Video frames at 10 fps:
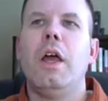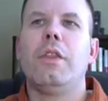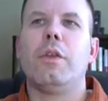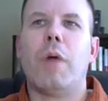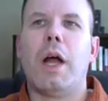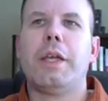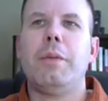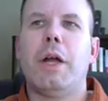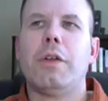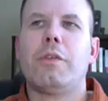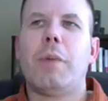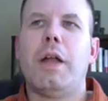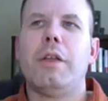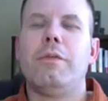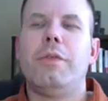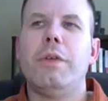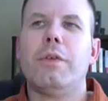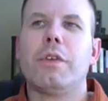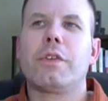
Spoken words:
The Rocky Mountain spotted fever is